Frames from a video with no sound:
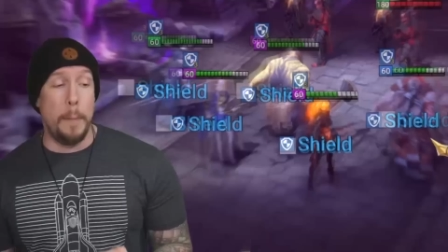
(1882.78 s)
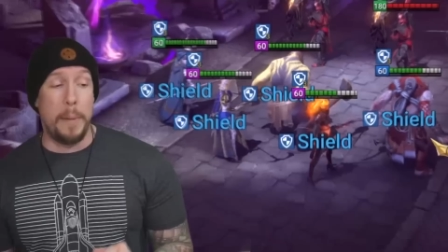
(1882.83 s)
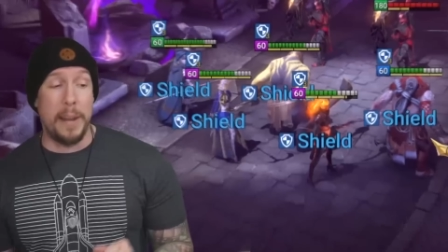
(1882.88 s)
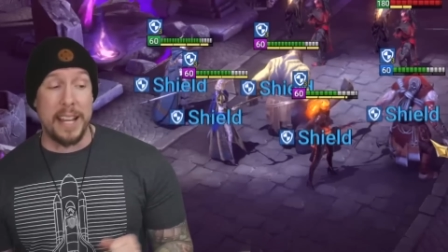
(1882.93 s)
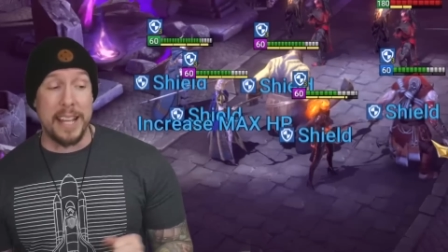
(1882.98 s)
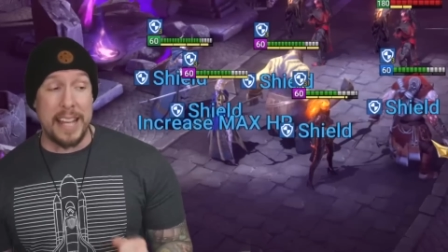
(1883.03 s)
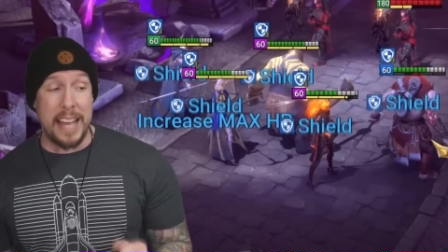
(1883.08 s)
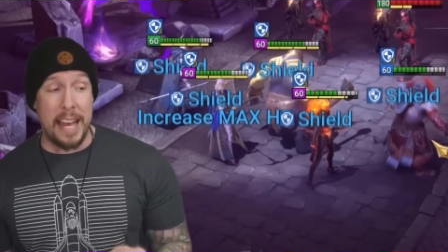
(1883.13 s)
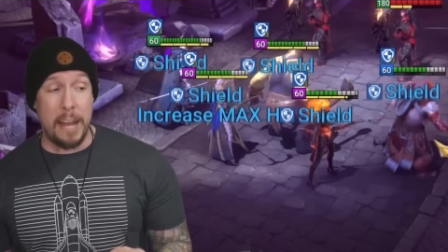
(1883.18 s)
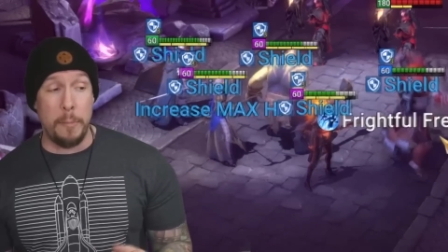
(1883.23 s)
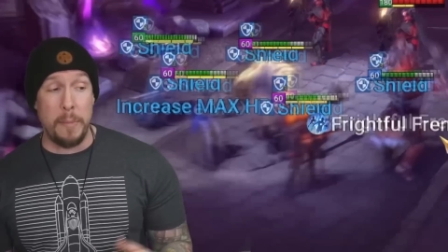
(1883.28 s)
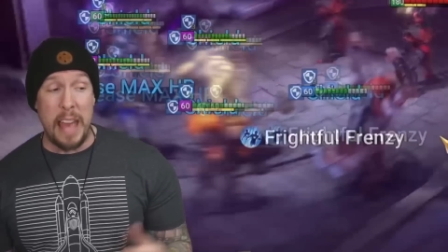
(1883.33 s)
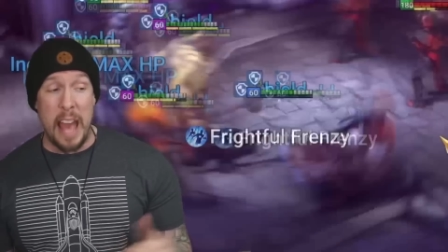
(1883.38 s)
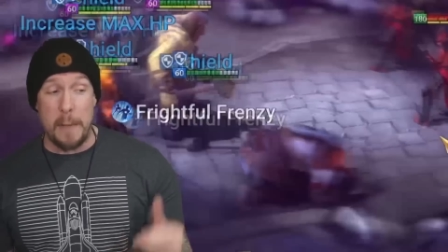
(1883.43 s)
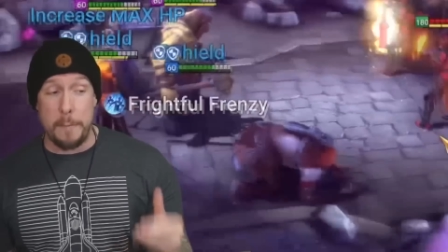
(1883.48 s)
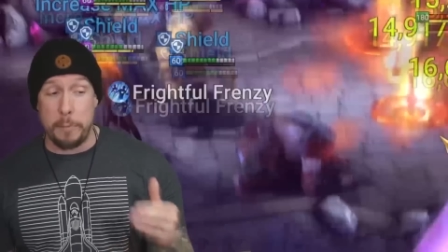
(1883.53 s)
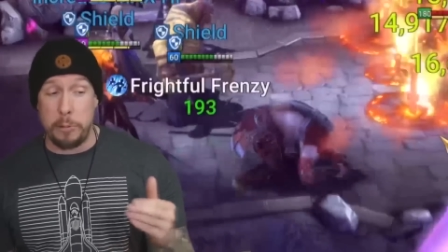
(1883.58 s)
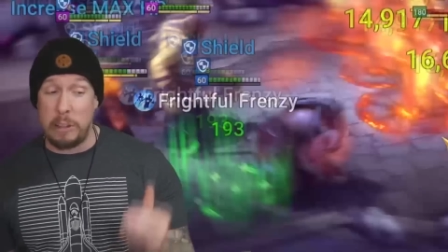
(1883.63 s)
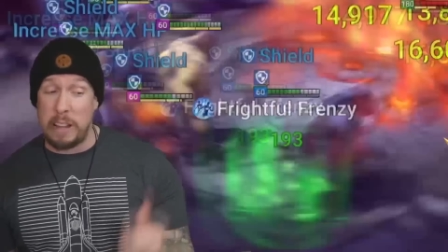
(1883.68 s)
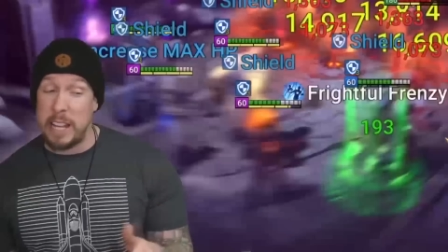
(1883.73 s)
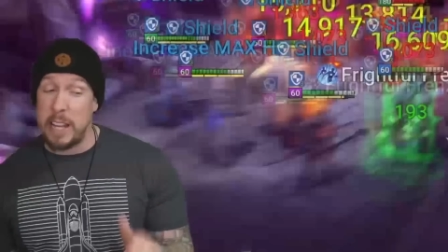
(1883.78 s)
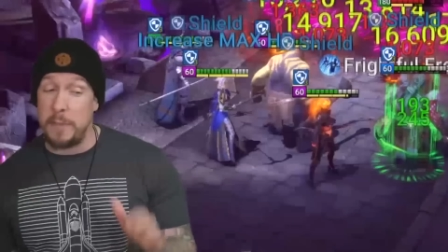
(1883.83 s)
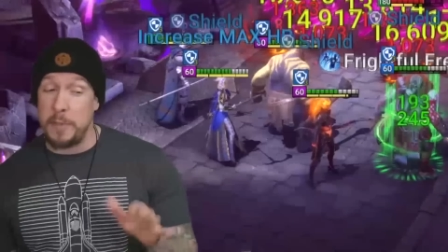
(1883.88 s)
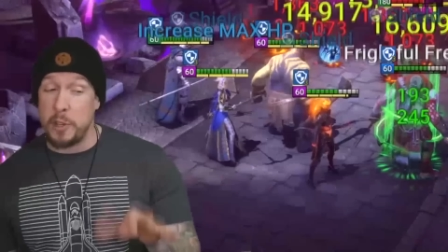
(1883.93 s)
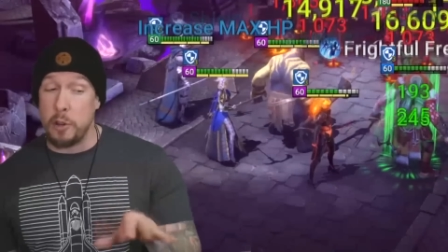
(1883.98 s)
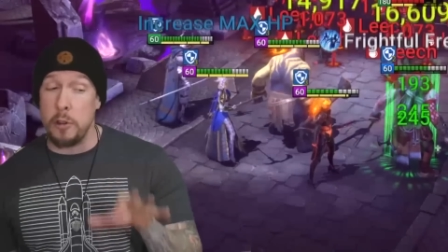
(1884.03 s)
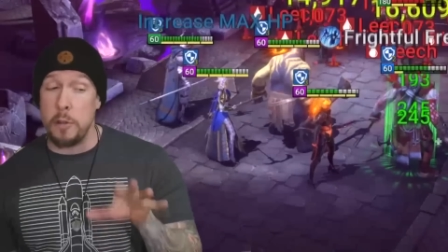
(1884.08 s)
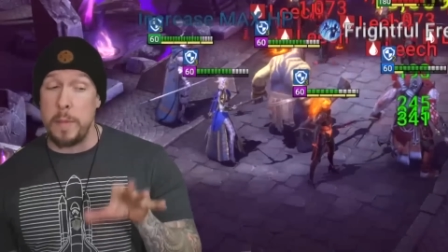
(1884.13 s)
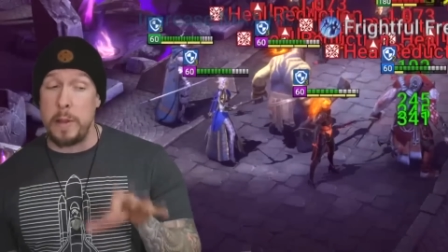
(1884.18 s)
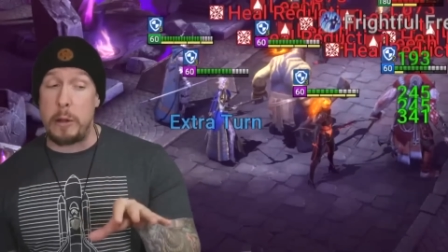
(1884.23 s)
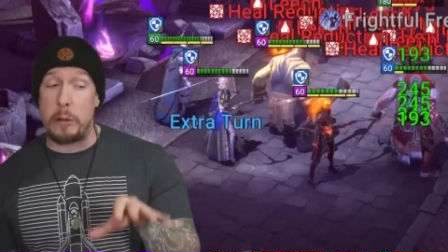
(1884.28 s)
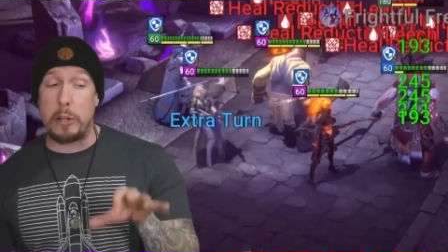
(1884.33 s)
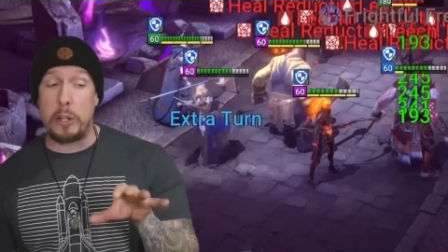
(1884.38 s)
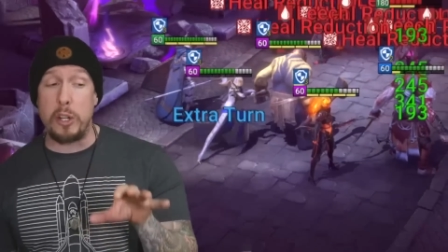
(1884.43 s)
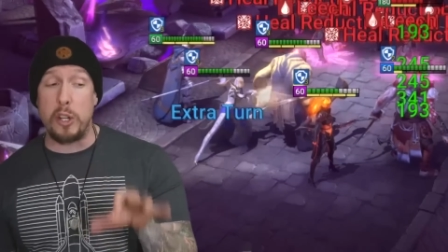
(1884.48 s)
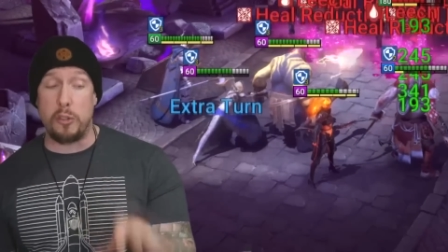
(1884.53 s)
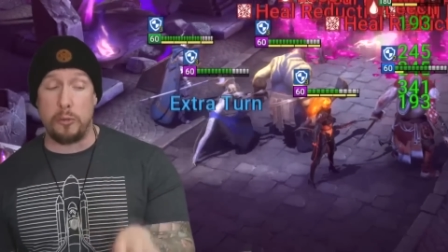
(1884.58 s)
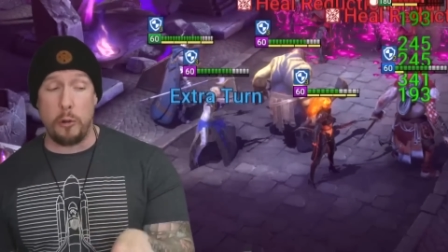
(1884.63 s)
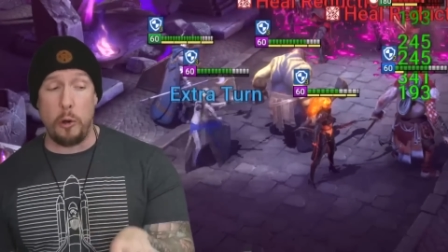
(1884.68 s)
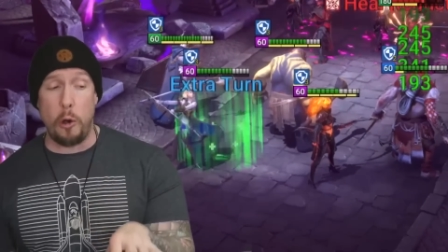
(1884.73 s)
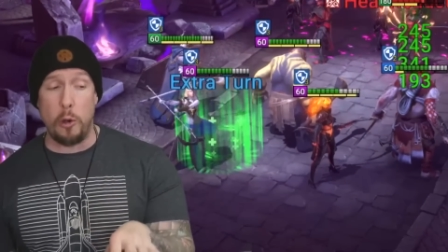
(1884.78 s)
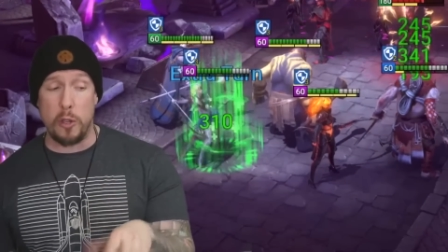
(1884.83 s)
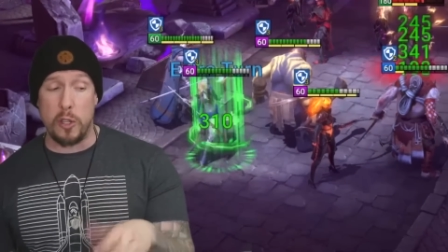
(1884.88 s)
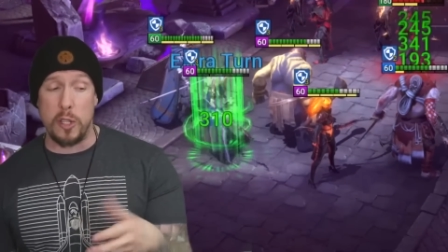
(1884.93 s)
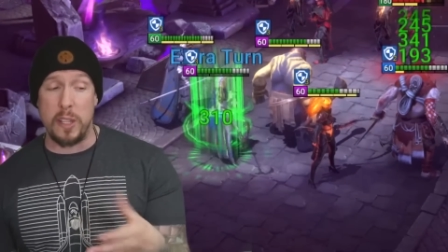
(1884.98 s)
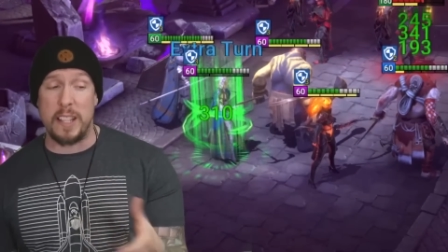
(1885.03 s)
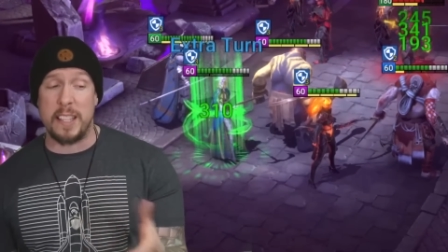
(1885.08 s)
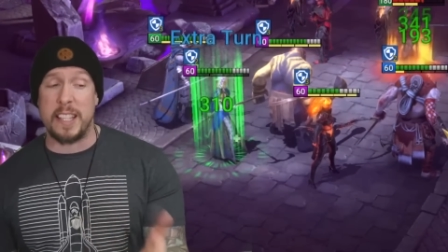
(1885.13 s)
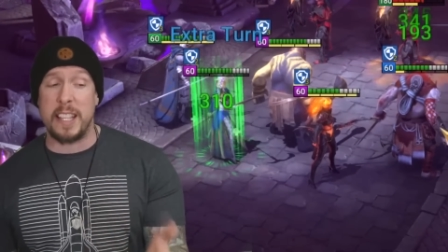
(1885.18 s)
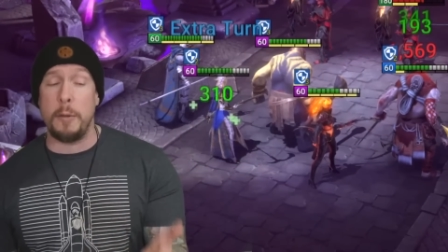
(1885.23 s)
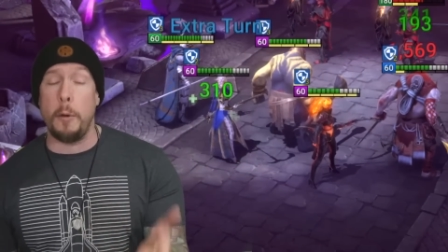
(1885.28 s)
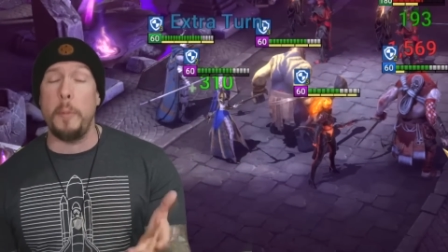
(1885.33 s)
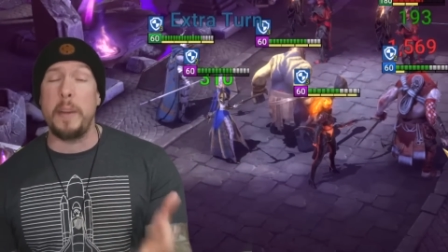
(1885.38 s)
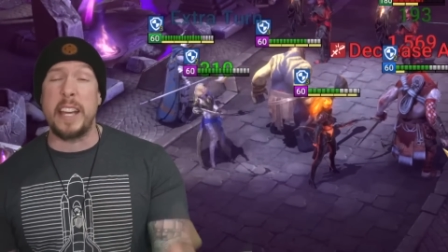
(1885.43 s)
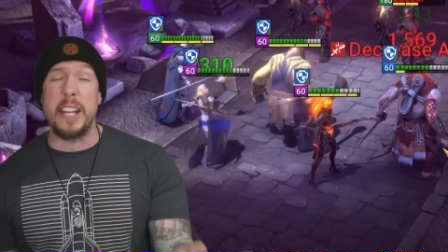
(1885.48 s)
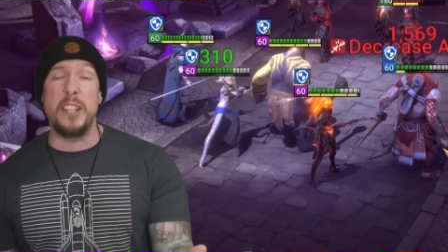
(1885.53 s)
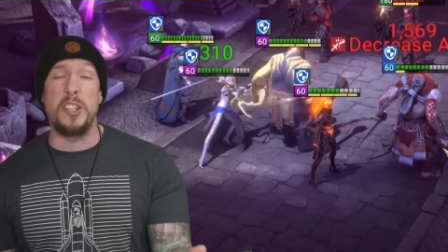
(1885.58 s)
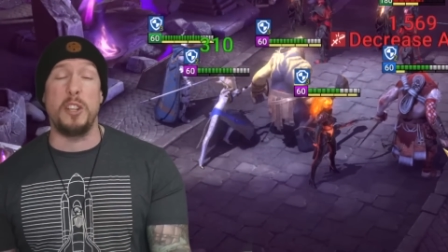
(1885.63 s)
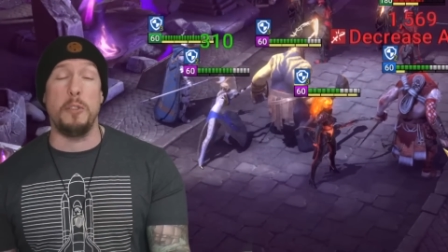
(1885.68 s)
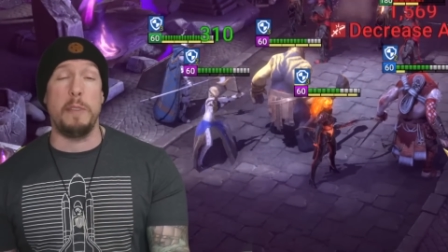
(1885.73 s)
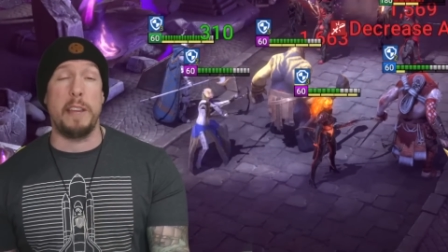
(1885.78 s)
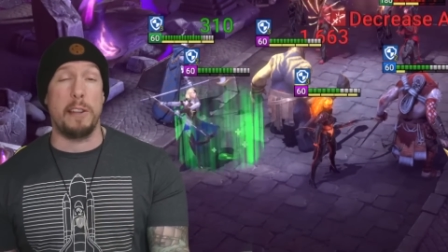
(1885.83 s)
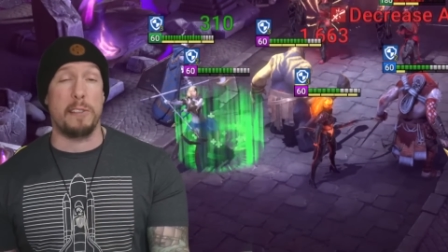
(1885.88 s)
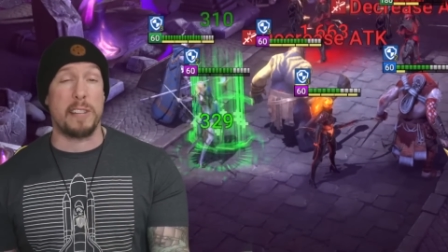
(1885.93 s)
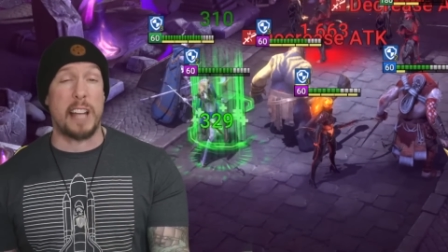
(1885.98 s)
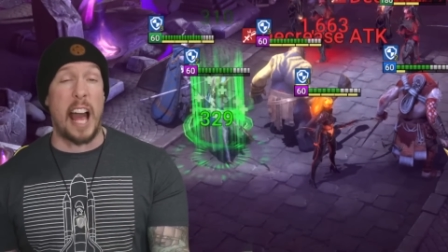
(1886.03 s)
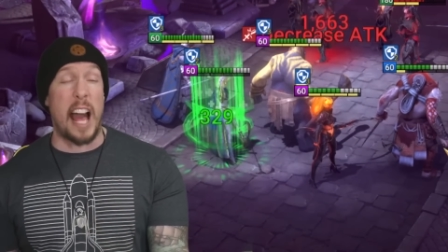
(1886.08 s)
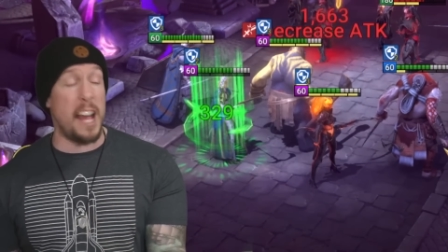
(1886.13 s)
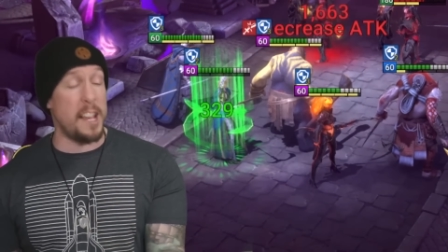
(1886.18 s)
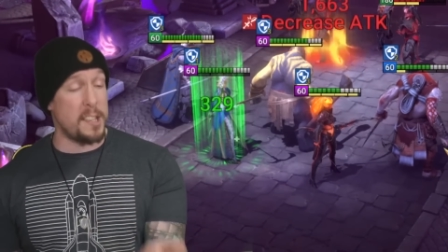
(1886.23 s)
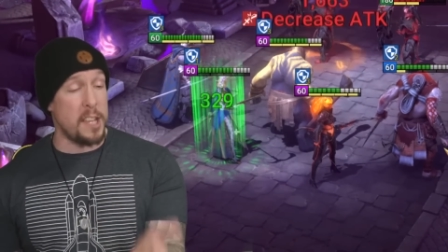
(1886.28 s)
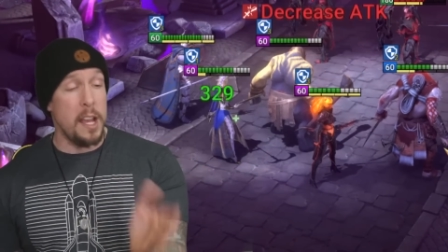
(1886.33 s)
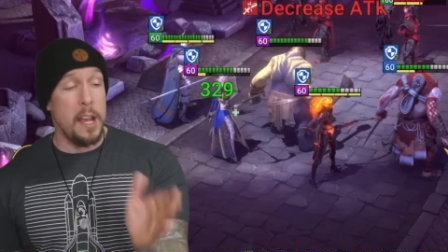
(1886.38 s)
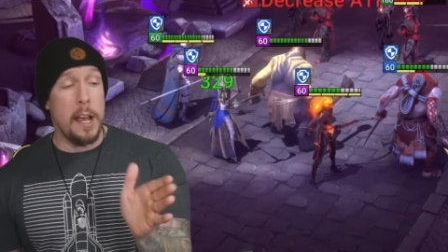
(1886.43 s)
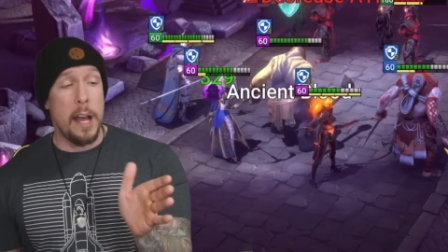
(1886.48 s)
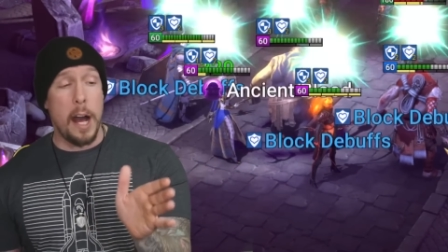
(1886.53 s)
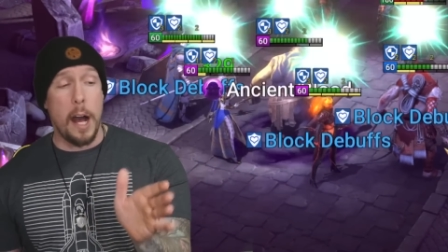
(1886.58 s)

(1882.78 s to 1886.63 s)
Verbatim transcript: but again, we have plenty of turn meter control, so let's see what we can do here, guys.